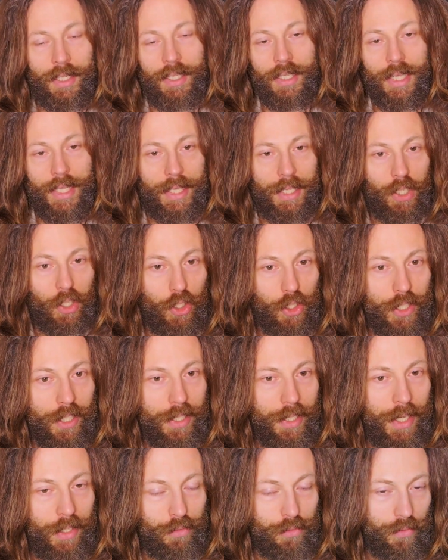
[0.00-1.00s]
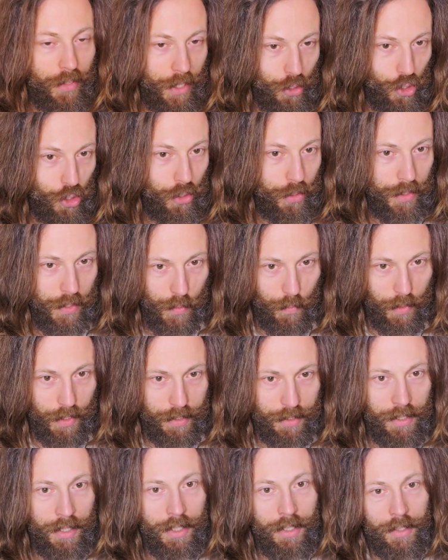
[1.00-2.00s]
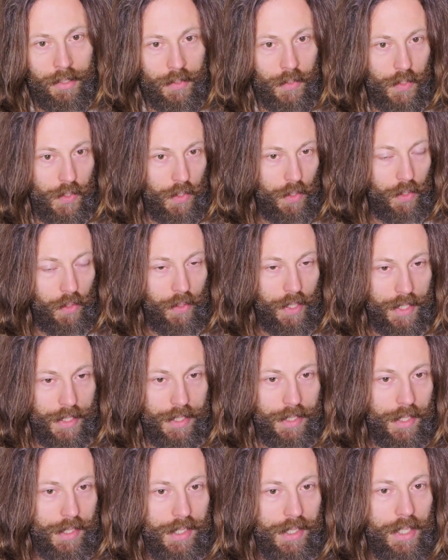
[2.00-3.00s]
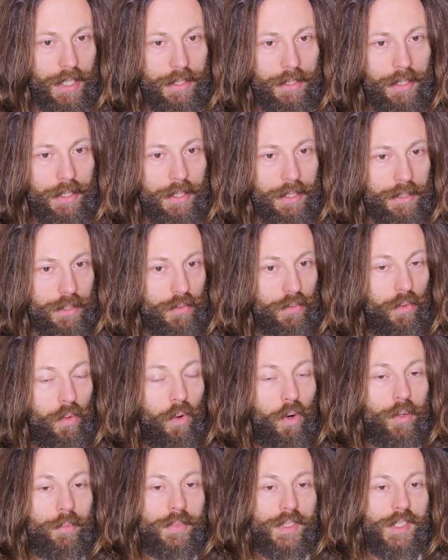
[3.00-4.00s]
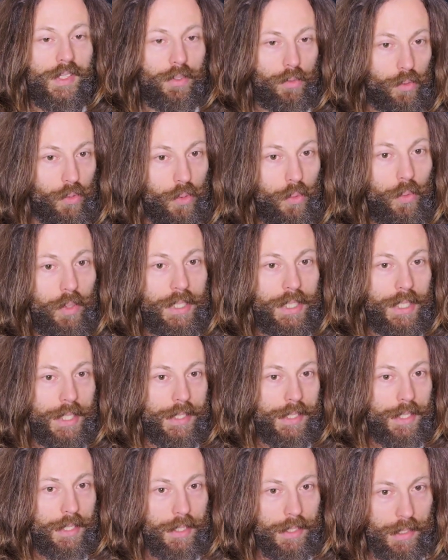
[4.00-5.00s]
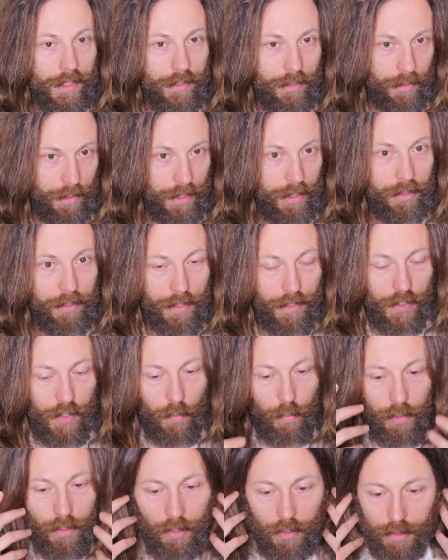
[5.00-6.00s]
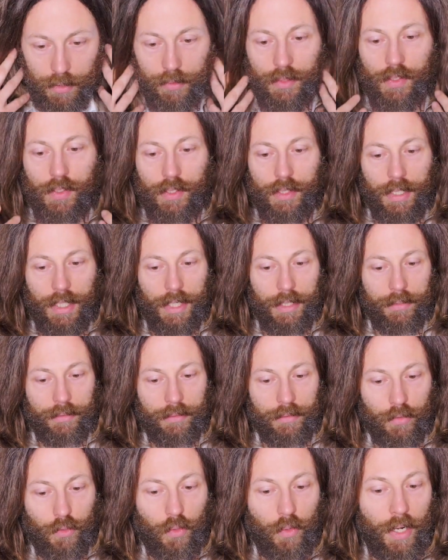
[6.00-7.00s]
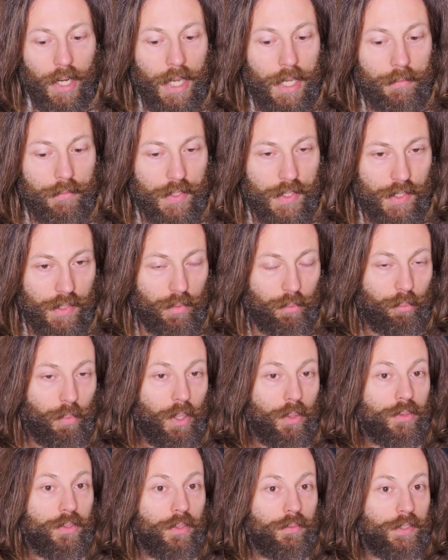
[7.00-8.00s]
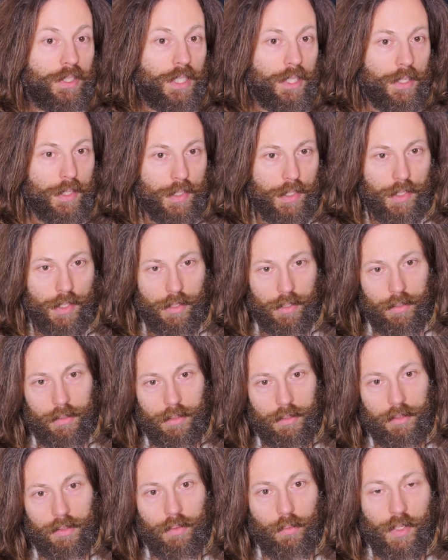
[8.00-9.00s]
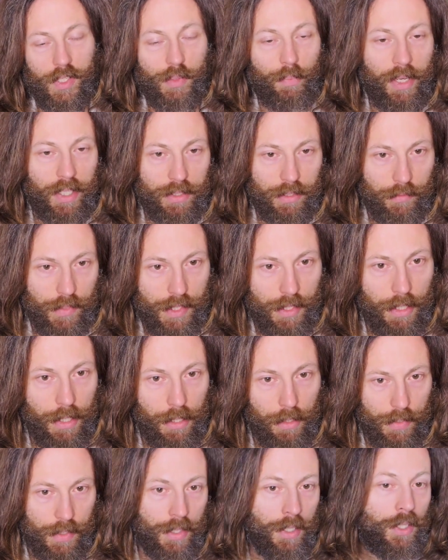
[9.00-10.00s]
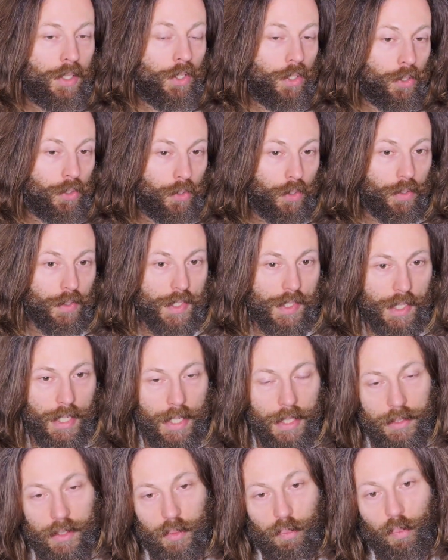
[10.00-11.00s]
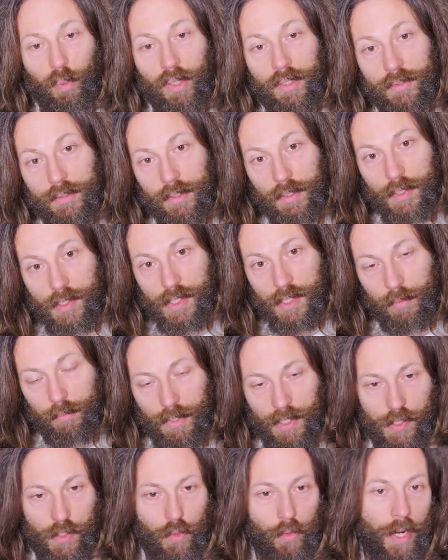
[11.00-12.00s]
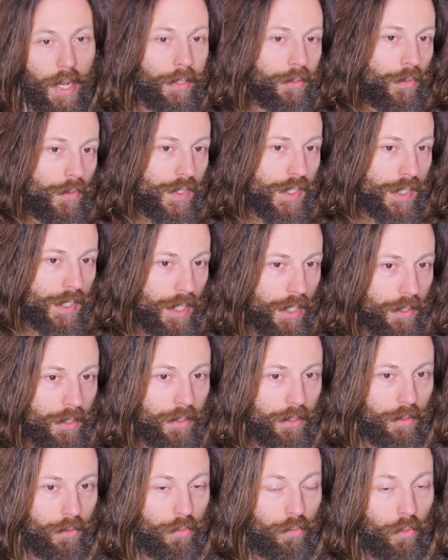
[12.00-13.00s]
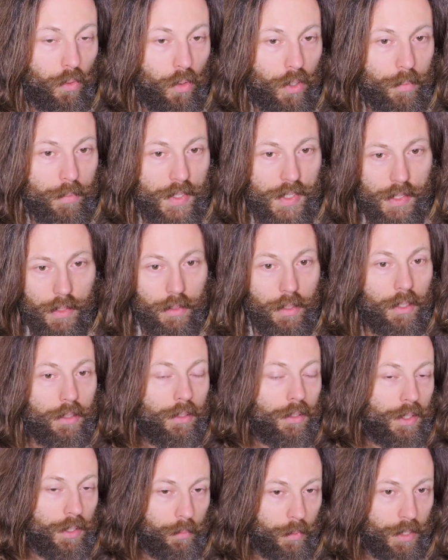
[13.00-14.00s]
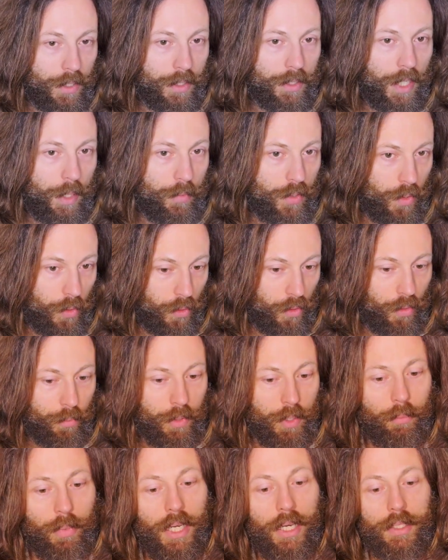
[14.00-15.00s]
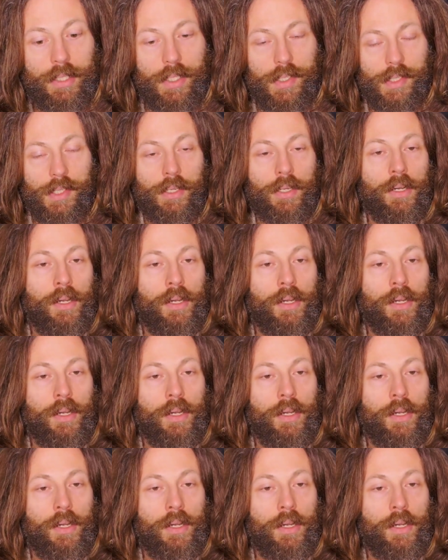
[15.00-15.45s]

look and function as one. So it's this idea that forms truly exist in this world that drives both of these respective styles. You could say that Pointillism is trying to seek forms not only when it comes to human bodies,